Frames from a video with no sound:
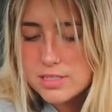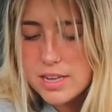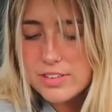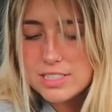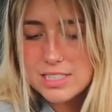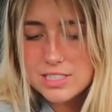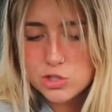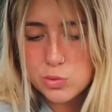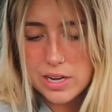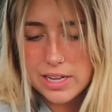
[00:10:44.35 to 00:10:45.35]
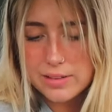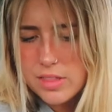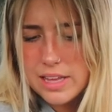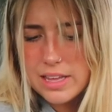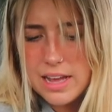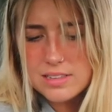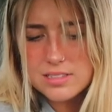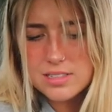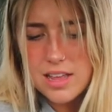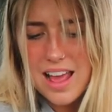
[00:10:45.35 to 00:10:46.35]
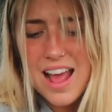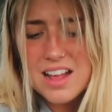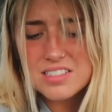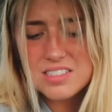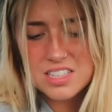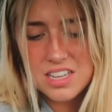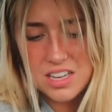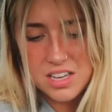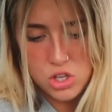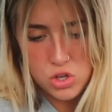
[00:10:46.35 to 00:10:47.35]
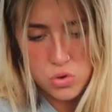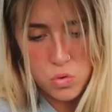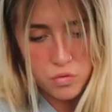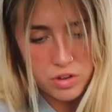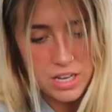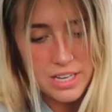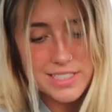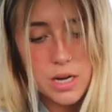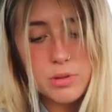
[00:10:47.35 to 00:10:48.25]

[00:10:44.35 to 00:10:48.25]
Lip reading: 17 to 20. They guessed STUVWXY